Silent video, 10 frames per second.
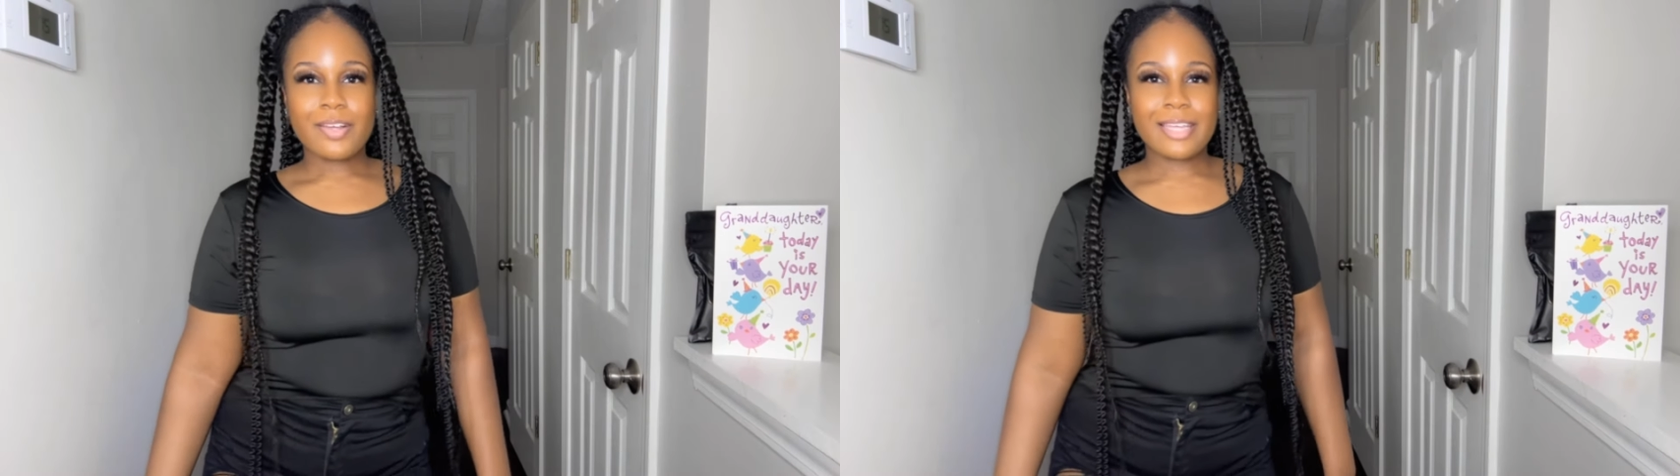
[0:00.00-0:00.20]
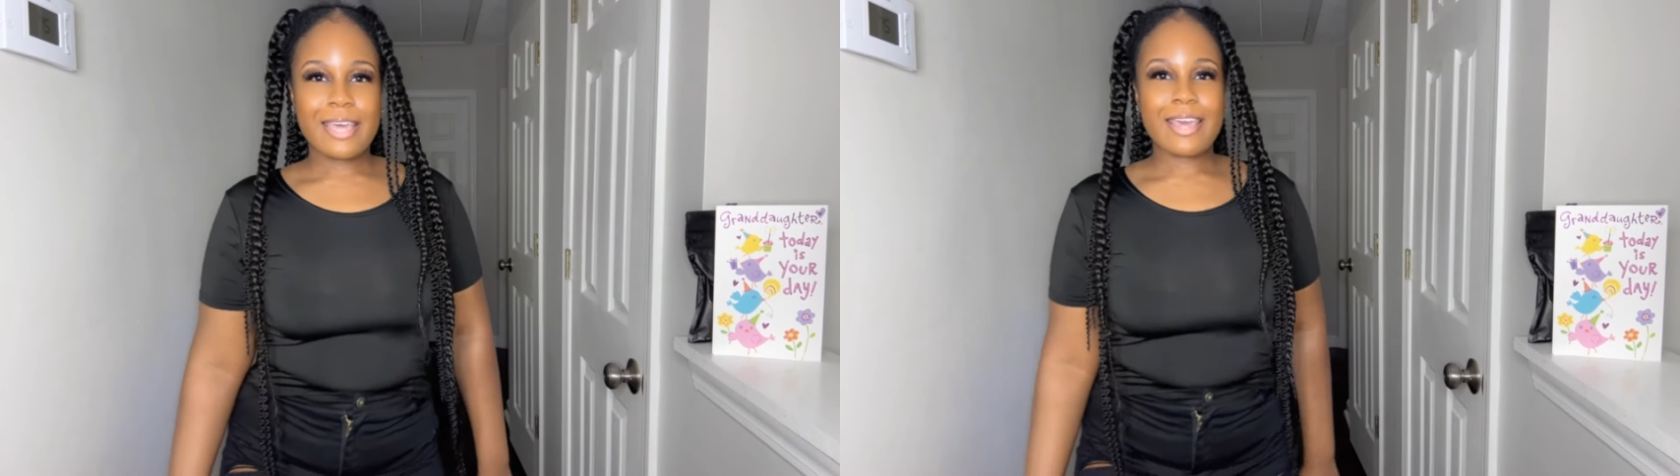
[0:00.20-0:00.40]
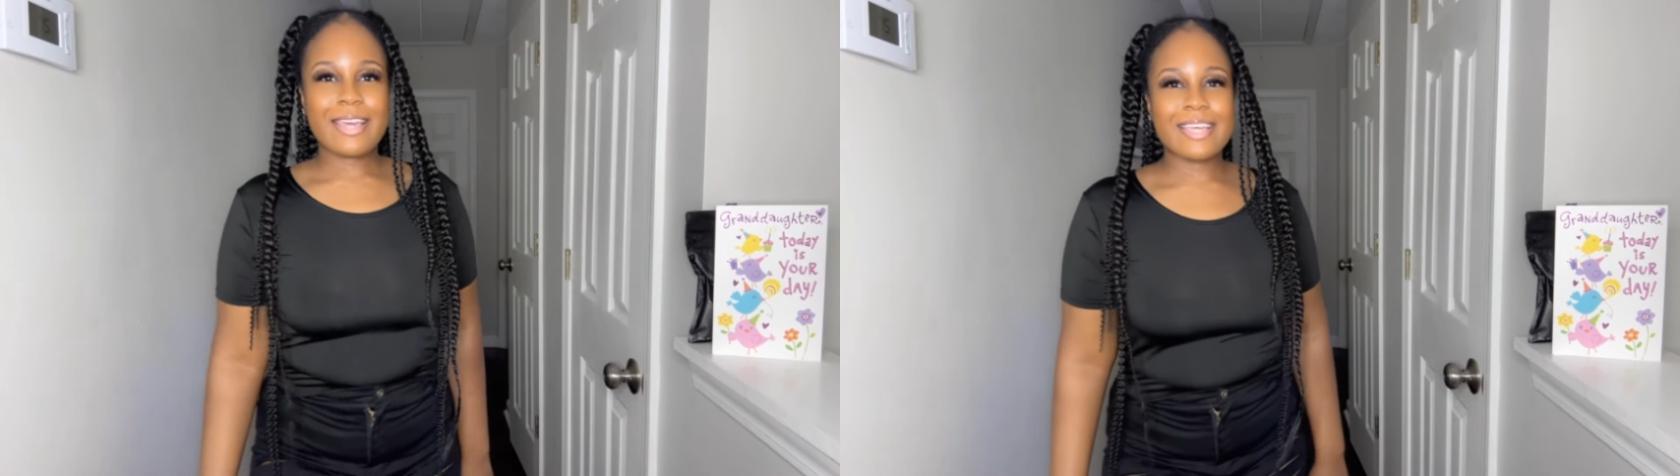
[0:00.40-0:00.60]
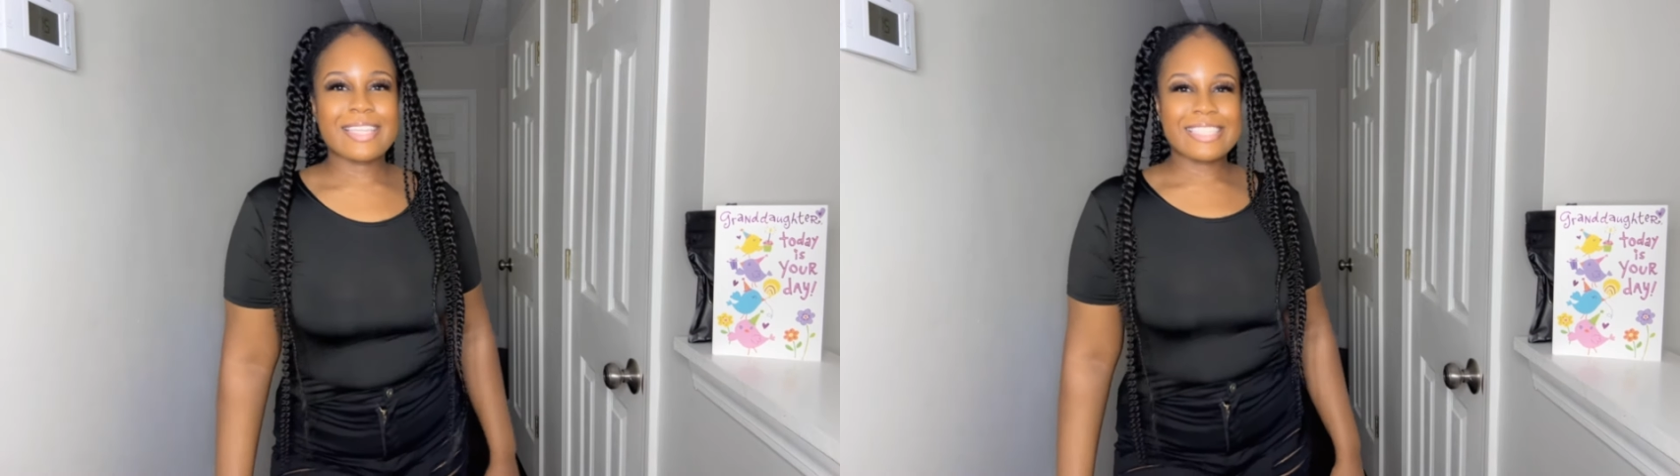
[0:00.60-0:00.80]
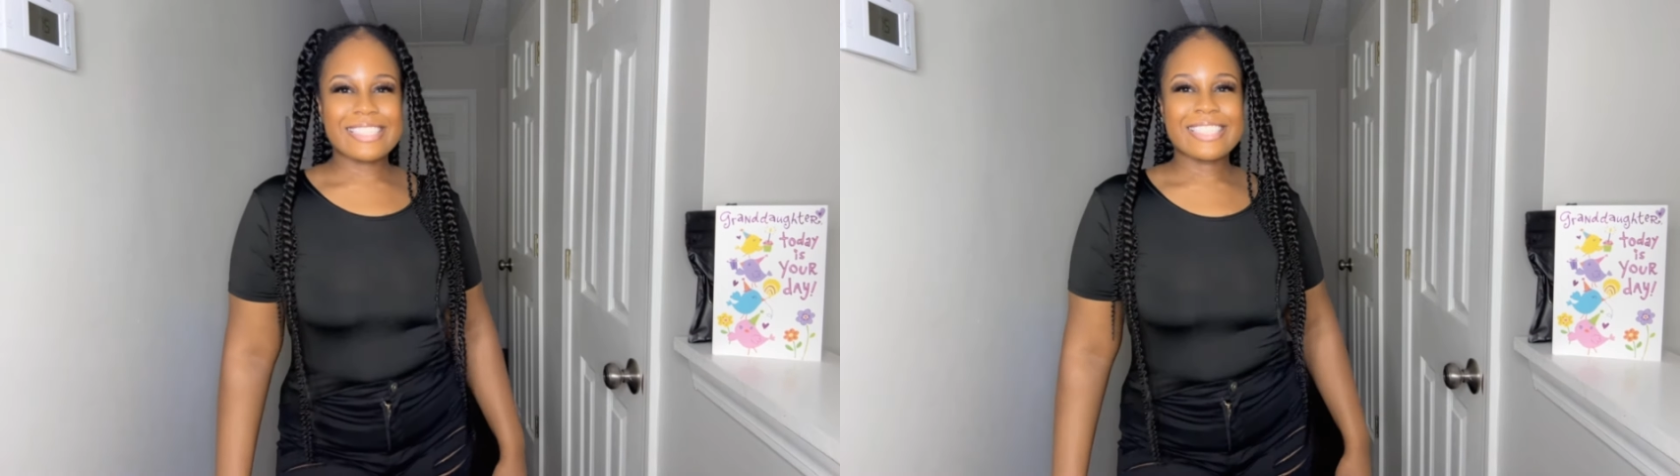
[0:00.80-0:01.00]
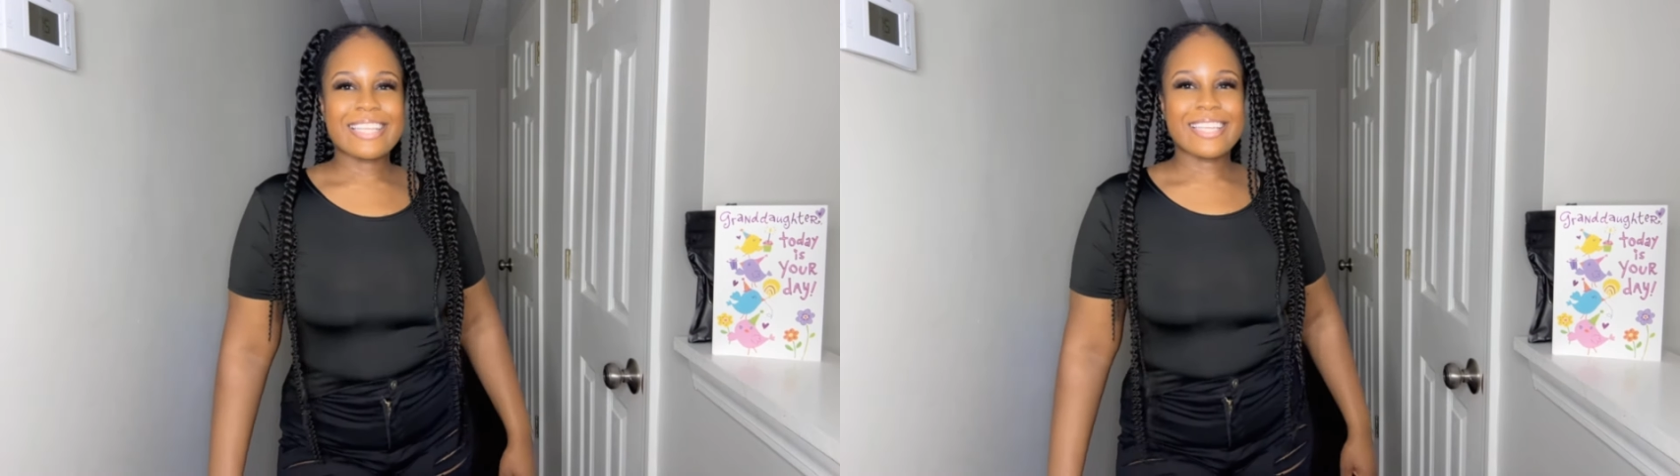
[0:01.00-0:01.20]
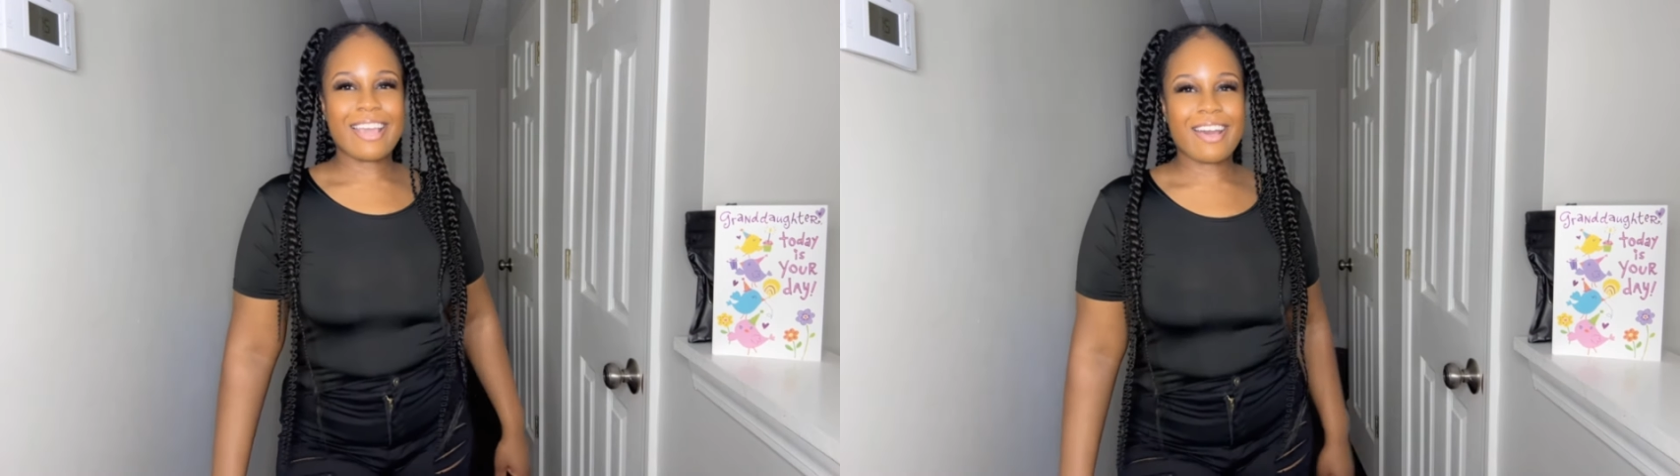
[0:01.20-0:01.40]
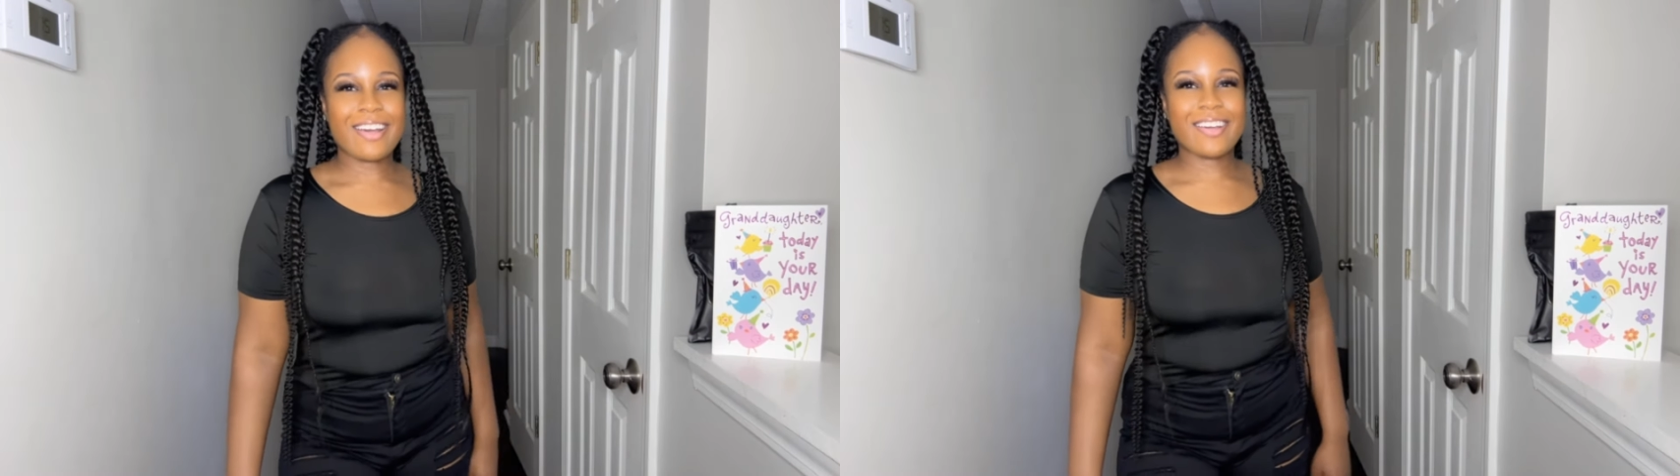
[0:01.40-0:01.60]
okay,
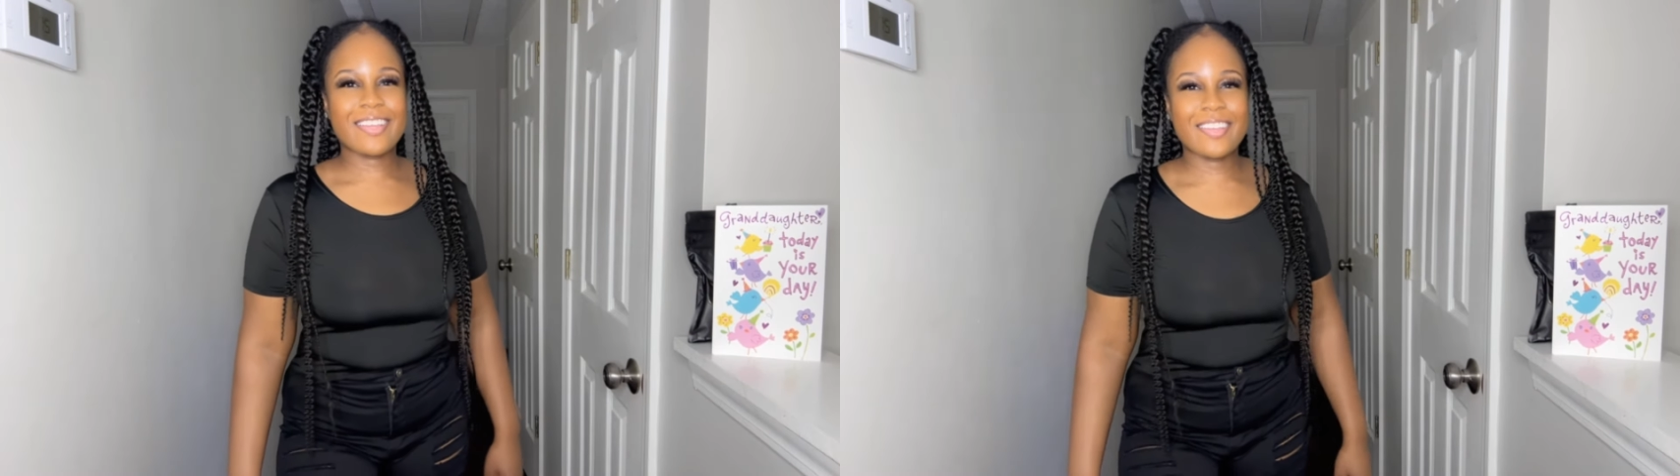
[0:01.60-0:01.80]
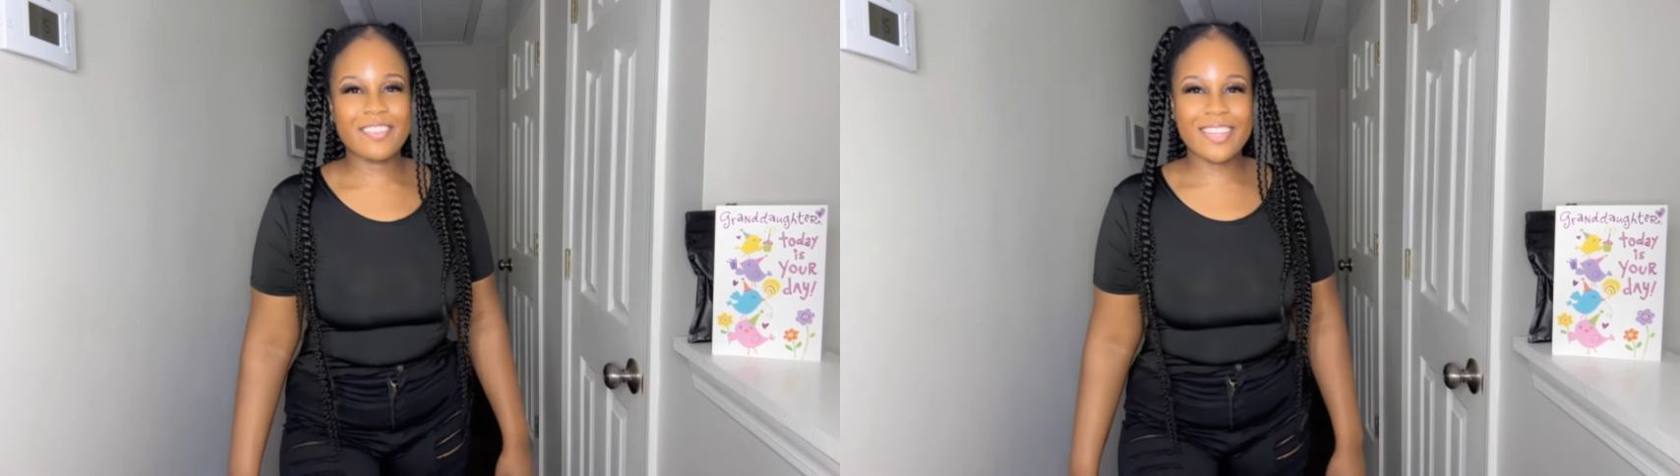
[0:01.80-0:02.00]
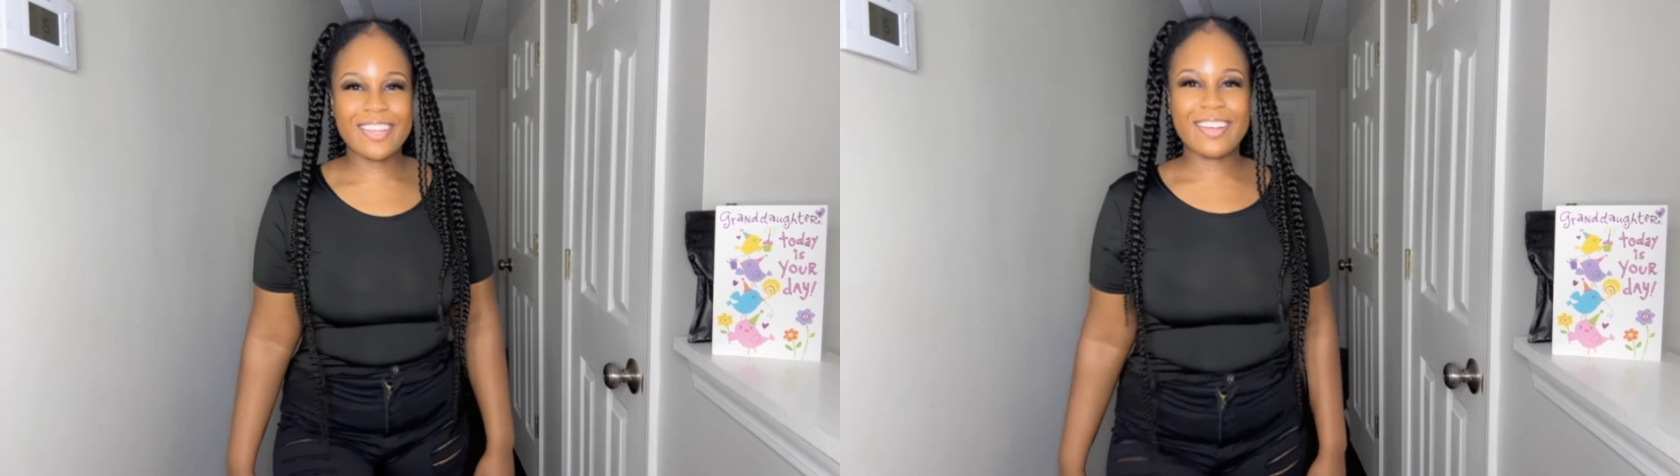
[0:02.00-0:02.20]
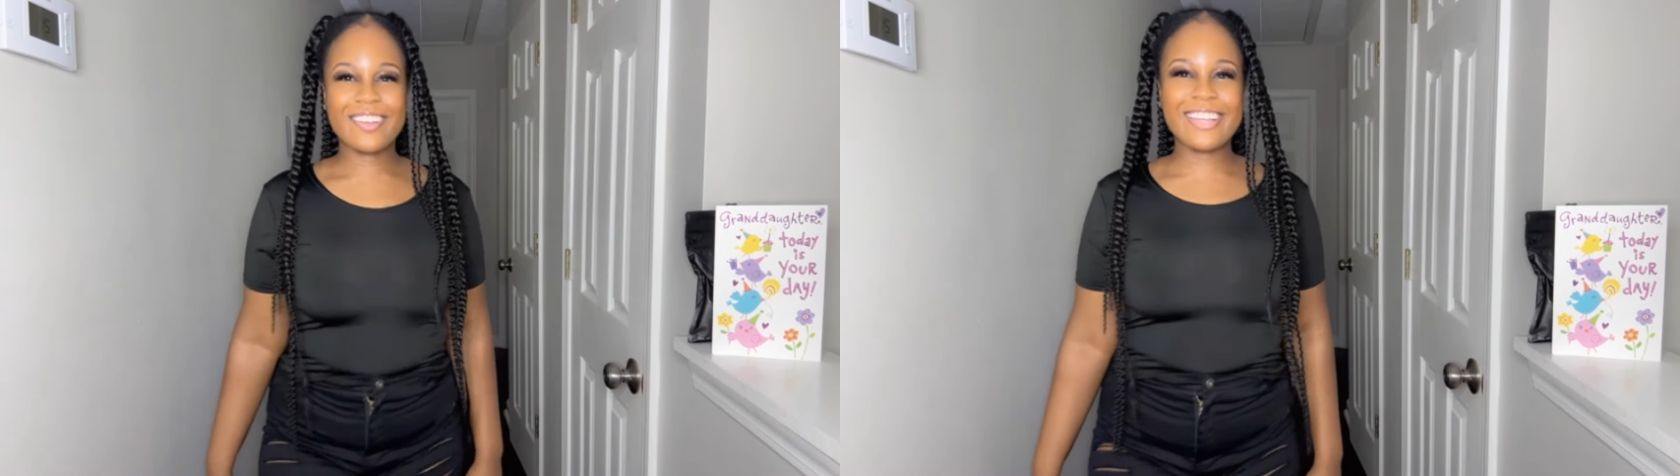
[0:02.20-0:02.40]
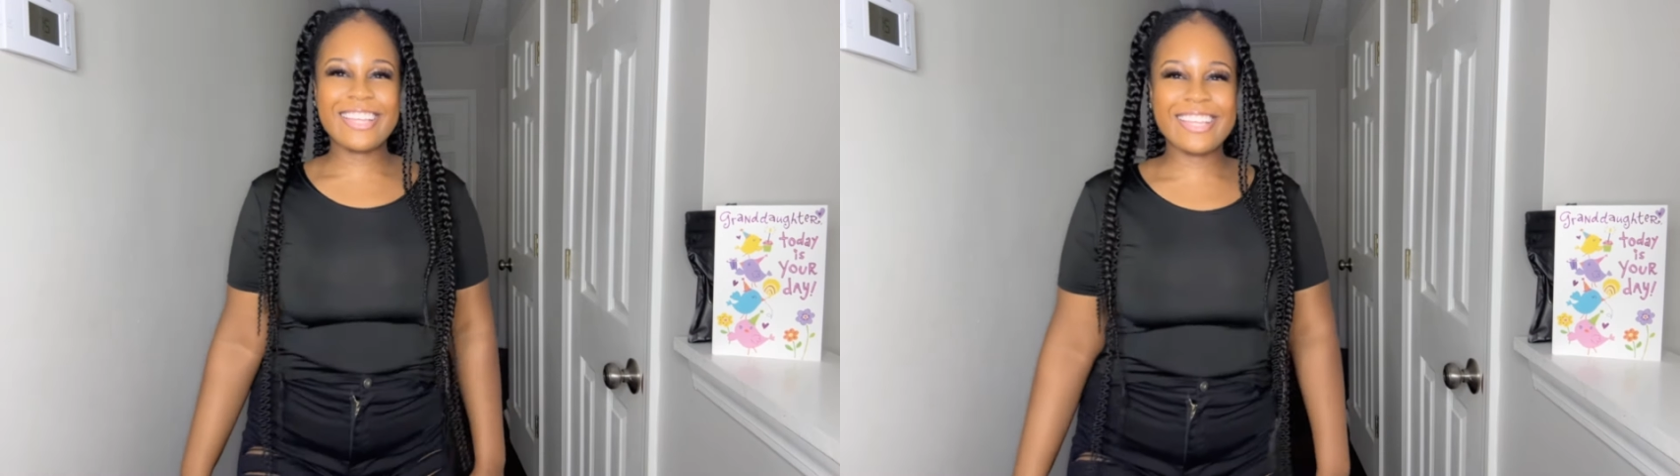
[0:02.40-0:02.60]
y'all, here we go.